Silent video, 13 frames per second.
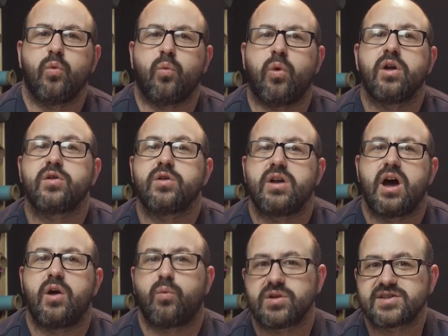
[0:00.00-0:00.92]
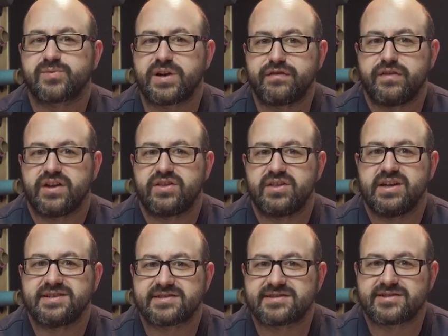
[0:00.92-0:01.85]
one uh,
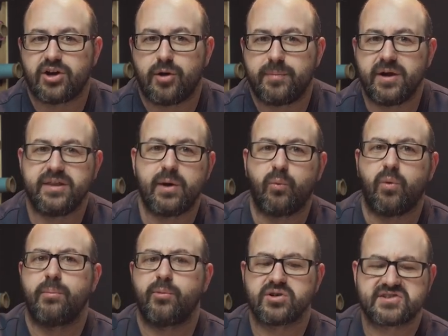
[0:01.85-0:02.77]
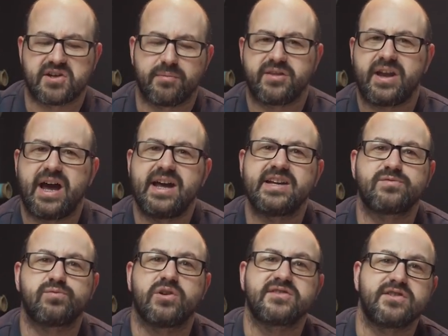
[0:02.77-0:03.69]
125th is a stop, and then one more stop than that
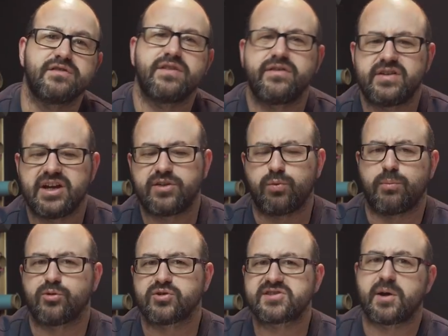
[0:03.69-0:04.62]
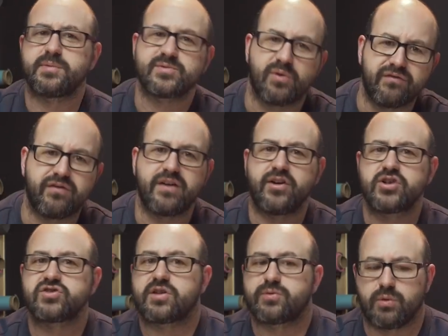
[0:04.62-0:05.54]
is 1 250th, one more stop is 1
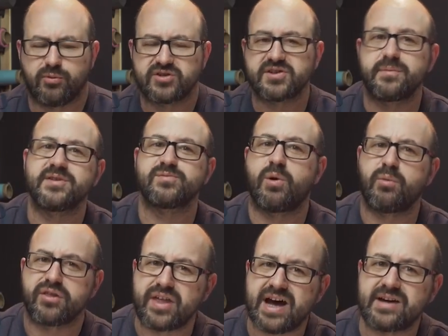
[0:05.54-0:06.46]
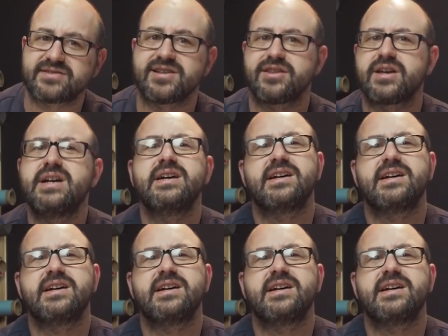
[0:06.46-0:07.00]
500th, one more stop is 1 1000th.